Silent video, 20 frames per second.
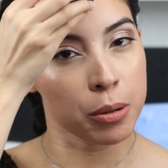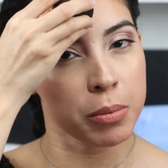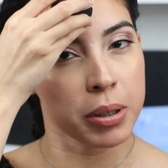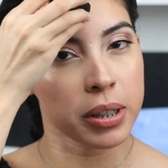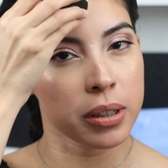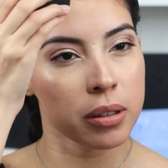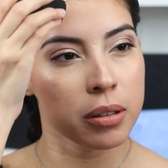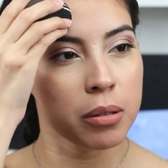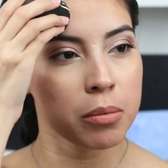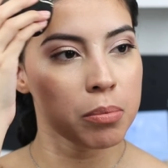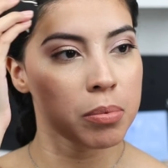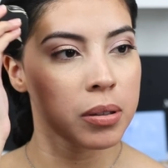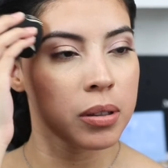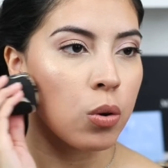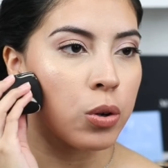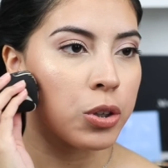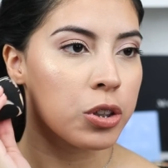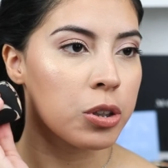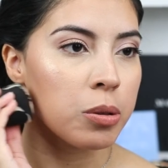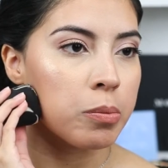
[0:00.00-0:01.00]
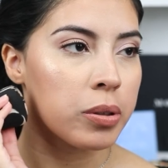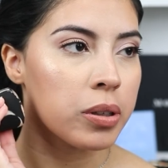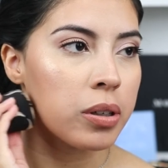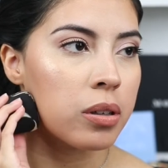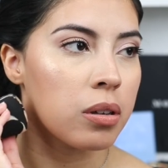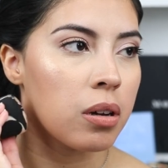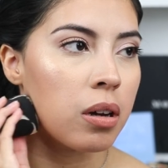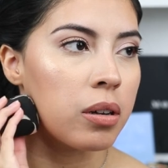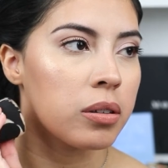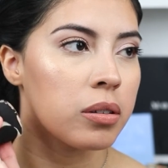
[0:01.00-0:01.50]
your makeup, or you can put
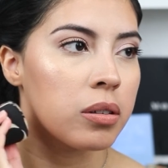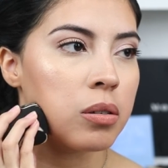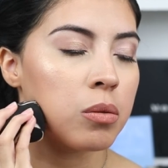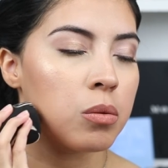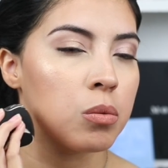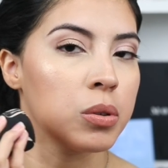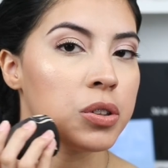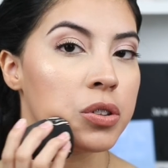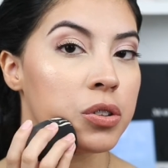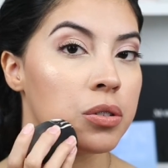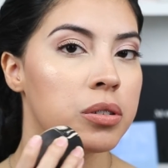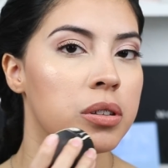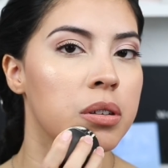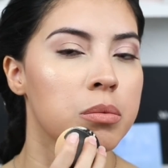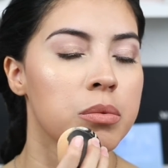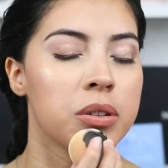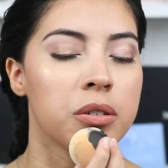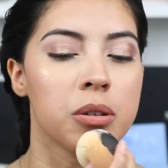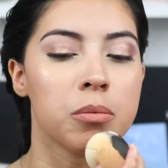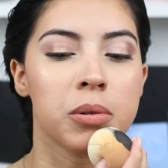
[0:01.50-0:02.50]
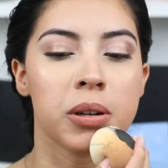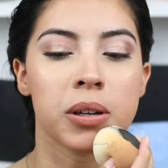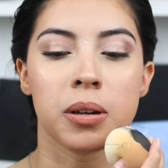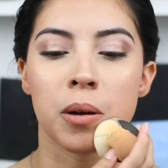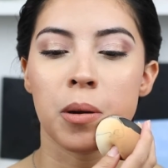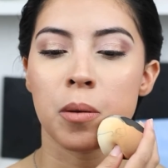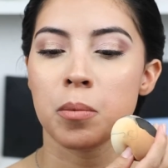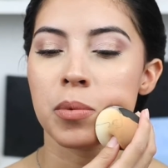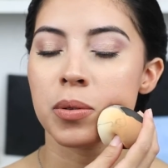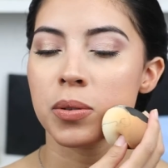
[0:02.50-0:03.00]
it on once you're done with your
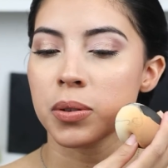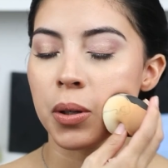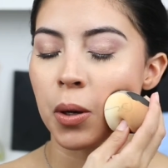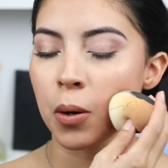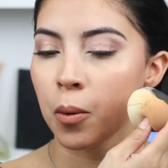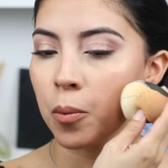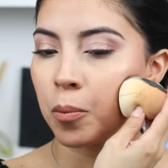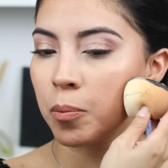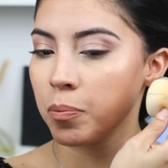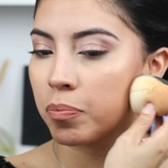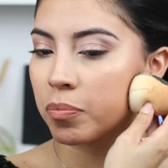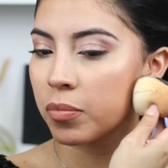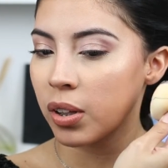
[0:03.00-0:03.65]
makeup, so